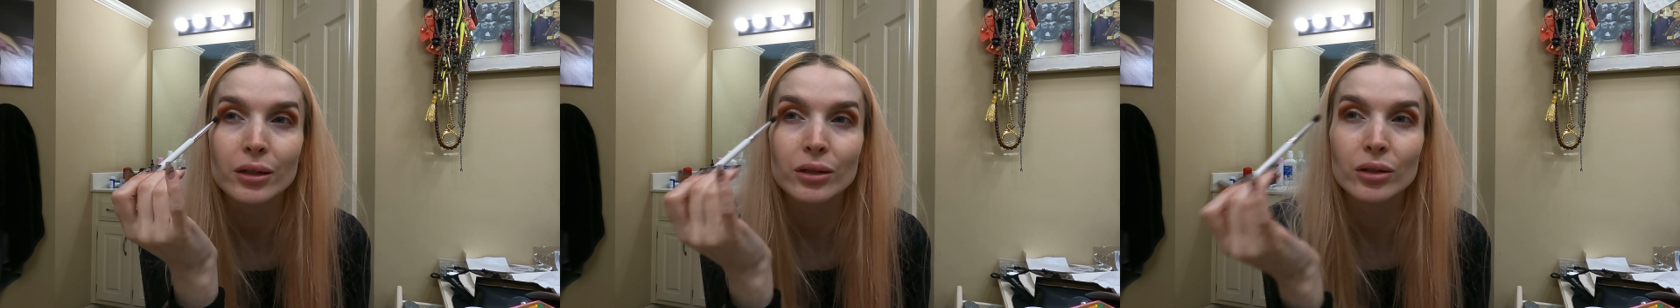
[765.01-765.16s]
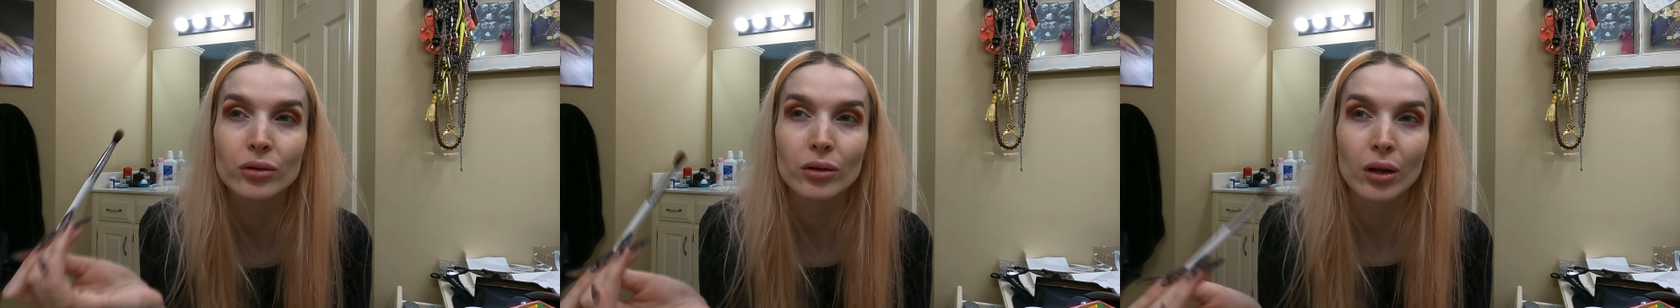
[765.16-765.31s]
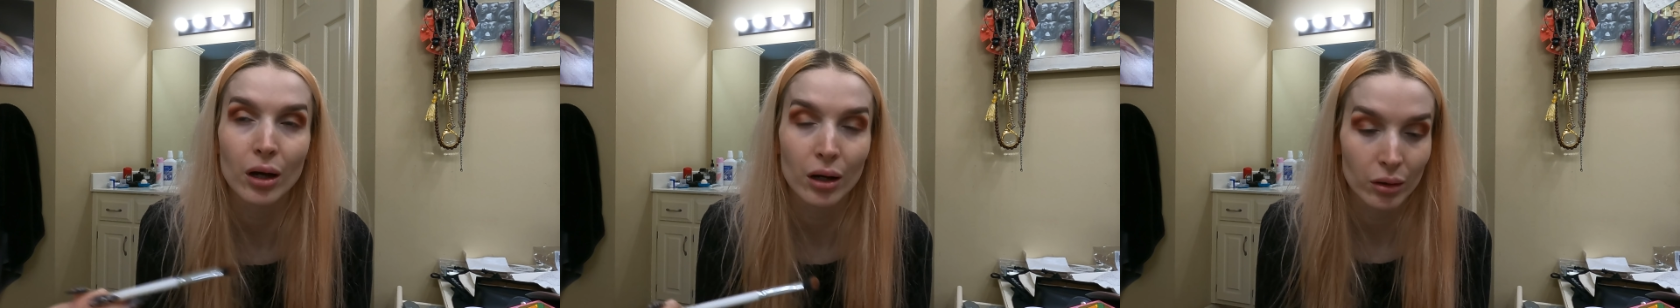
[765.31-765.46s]
too
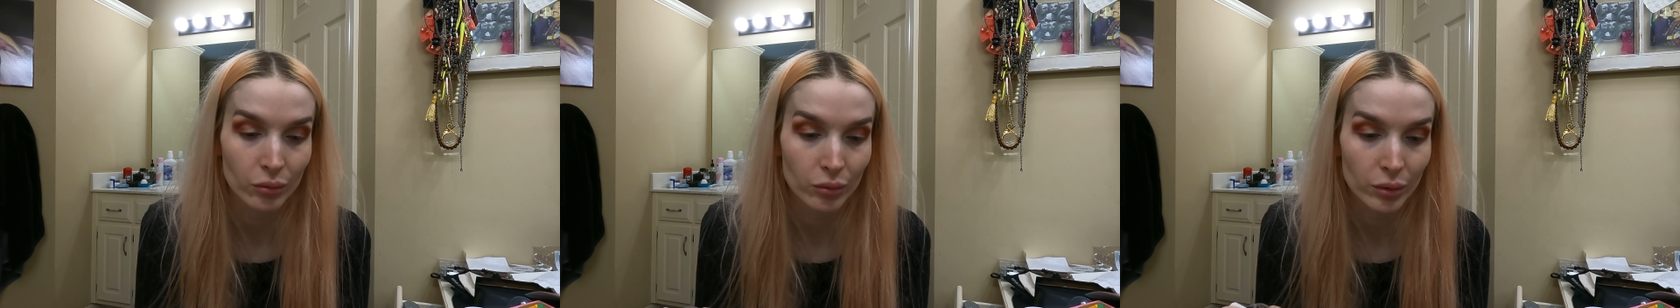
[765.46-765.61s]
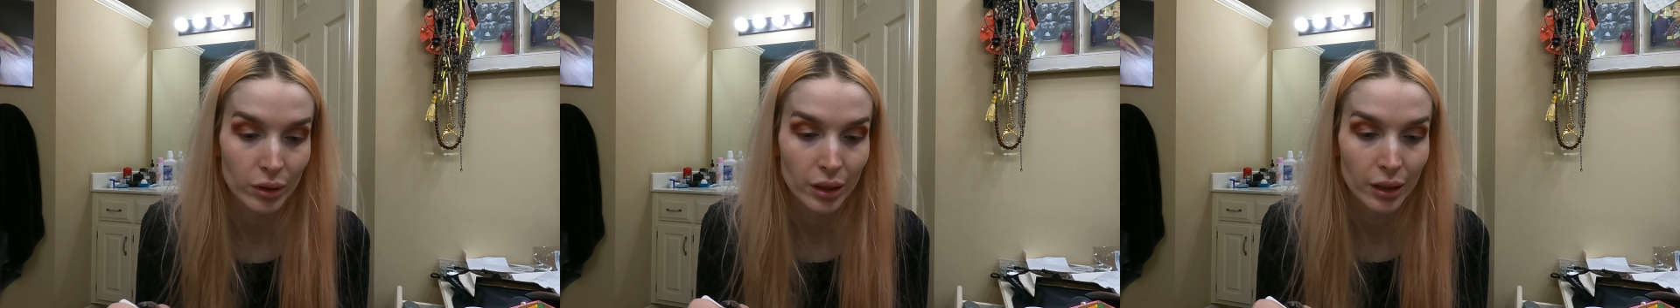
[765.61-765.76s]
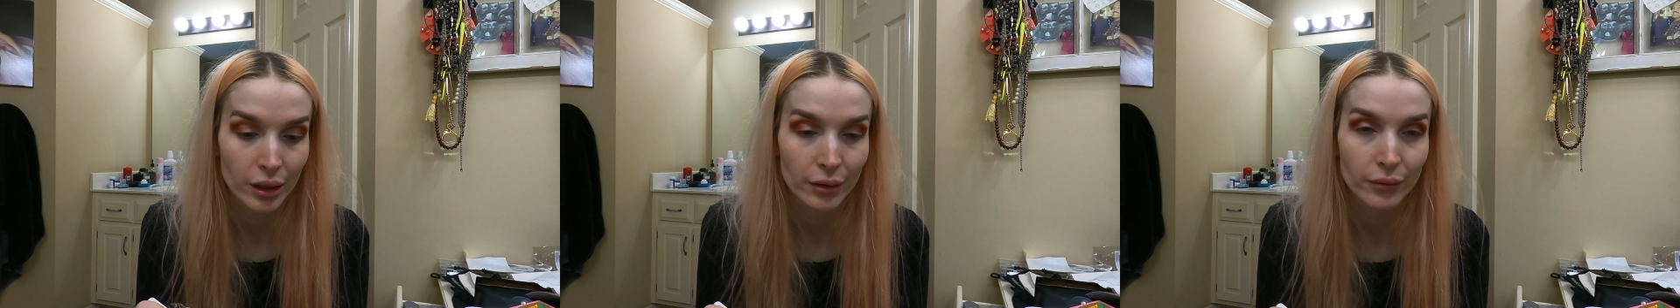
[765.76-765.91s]
long. We're
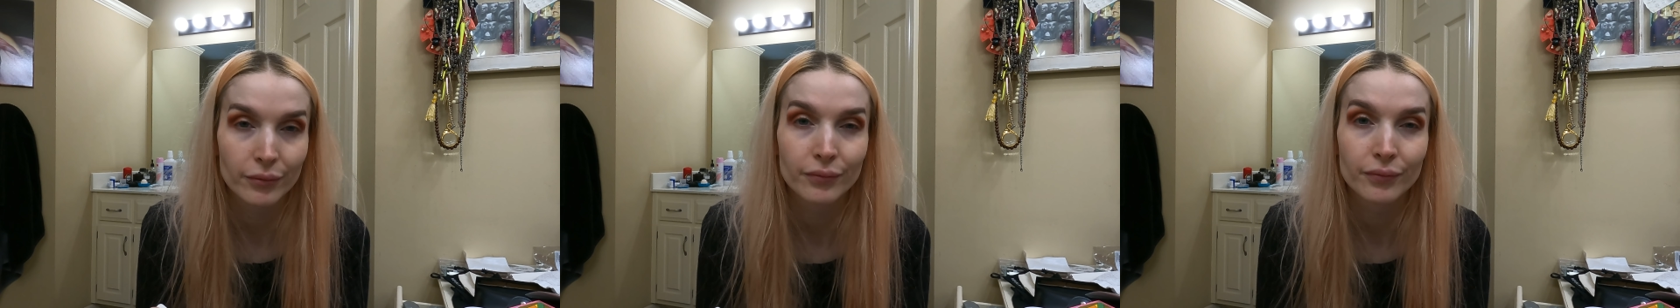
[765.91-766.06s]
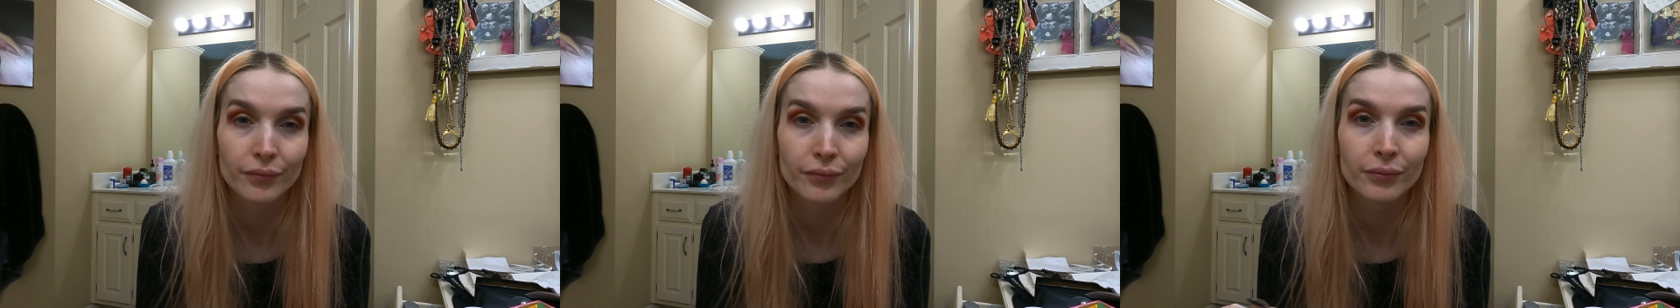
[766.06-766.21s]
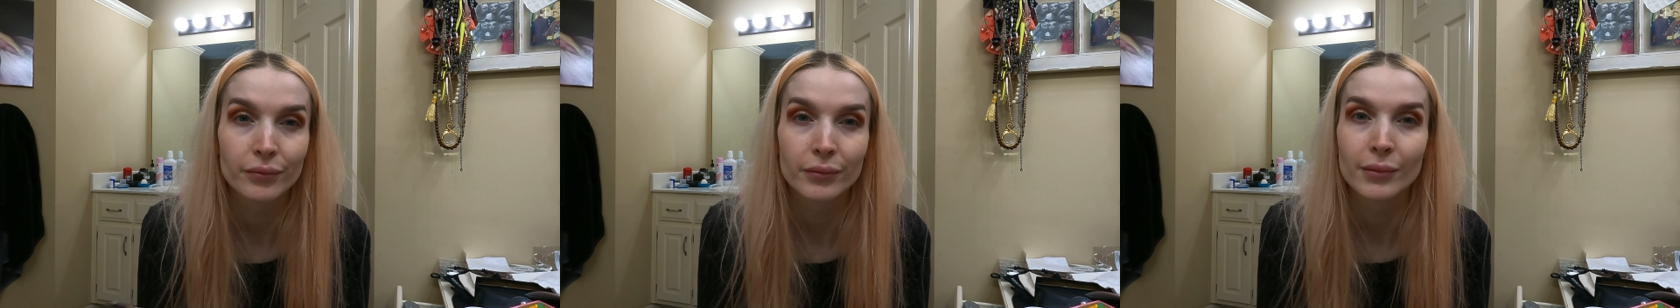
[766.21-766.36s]
done.
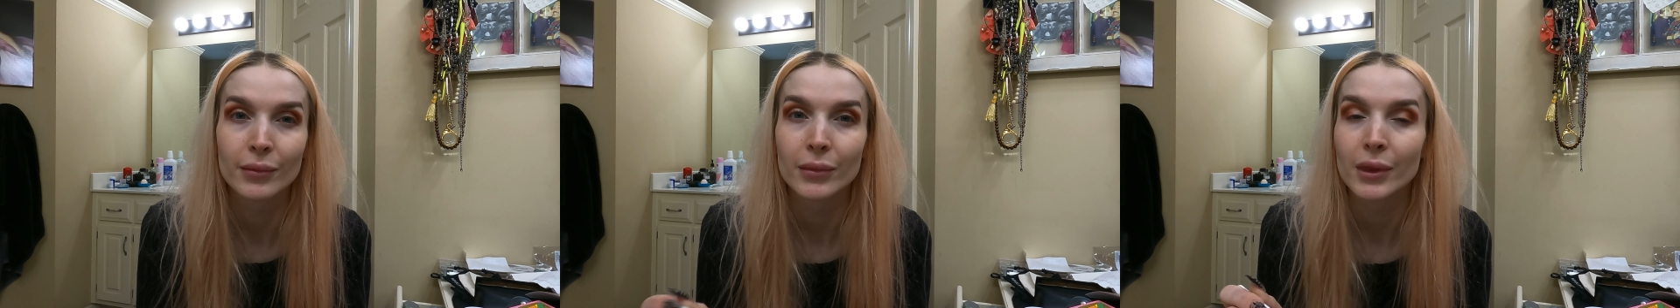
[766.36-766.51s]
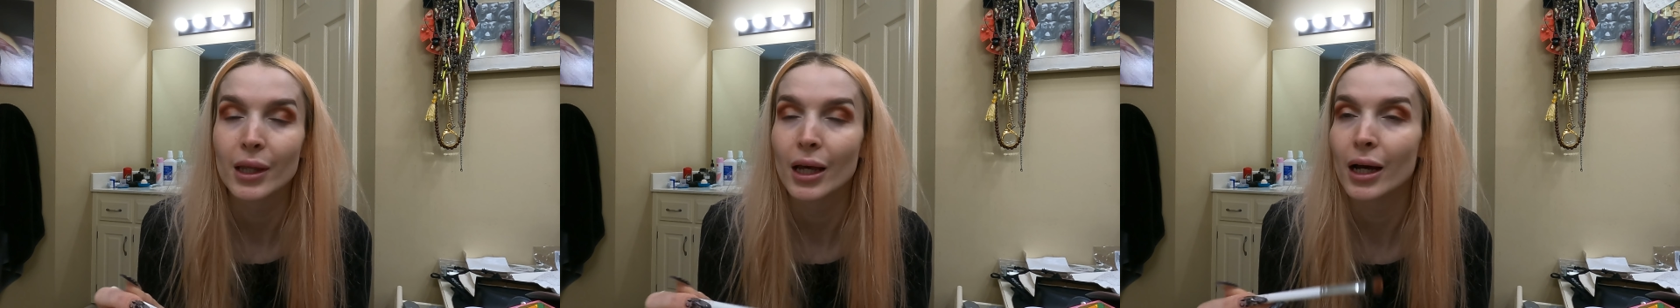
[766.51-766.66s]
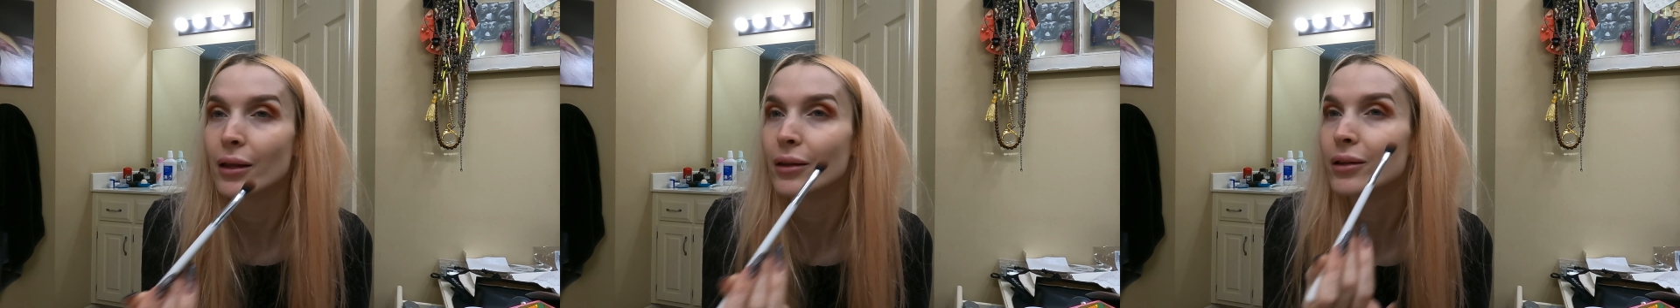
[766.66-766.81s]

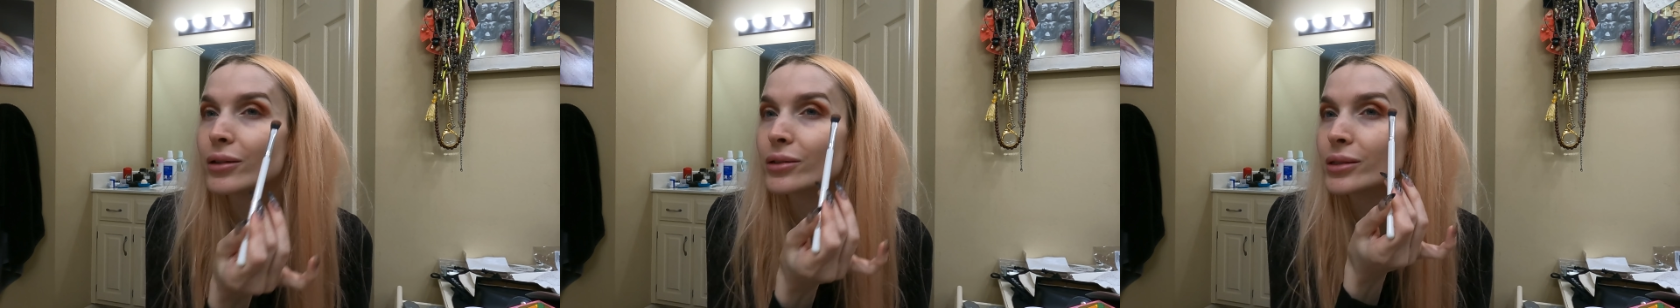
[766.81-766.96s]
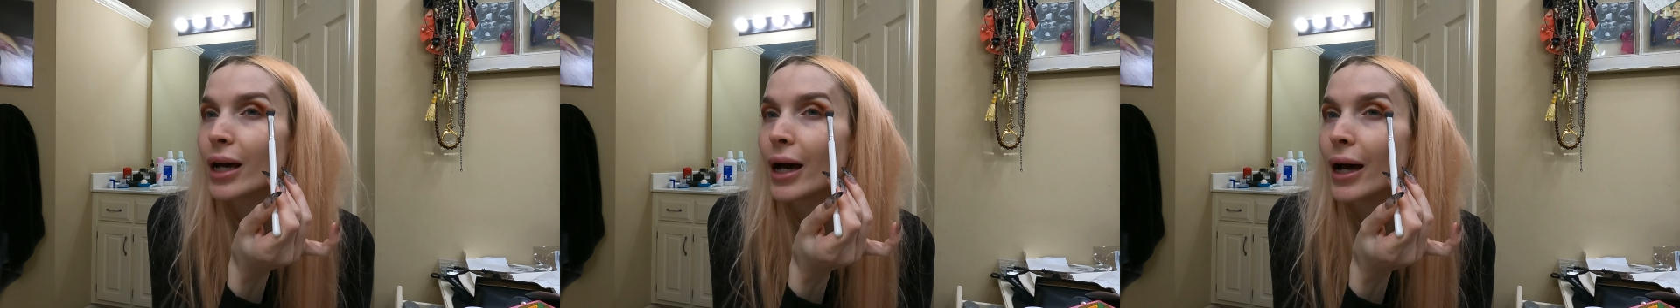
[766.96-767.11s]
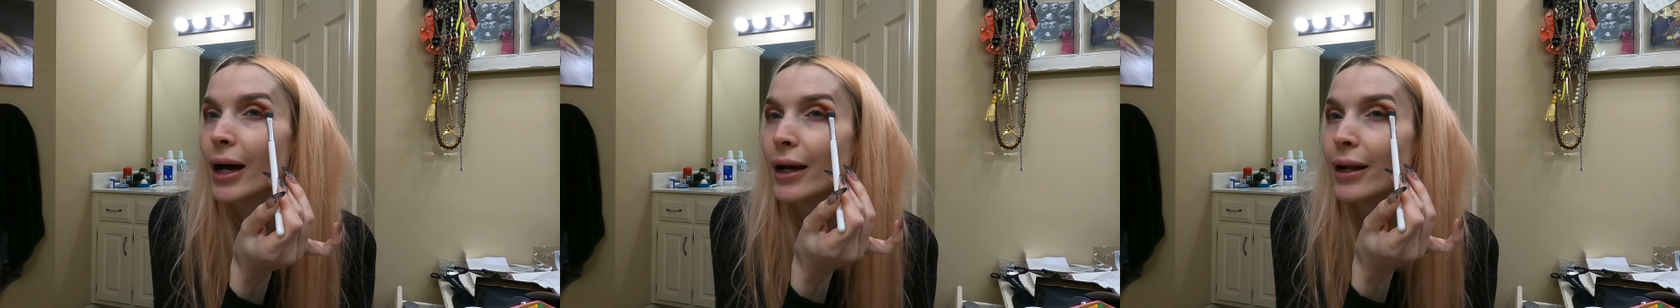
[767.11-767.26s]
Other
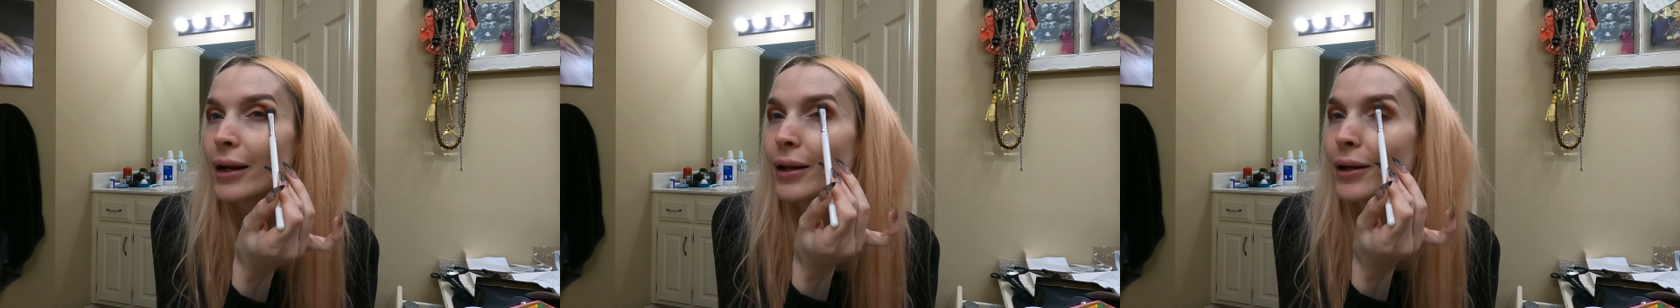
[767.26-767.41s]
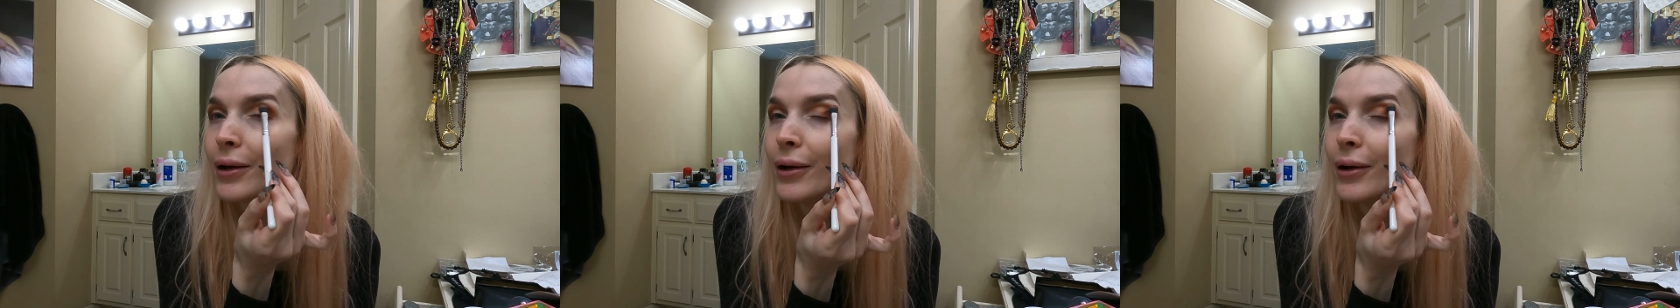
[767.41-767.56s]
side,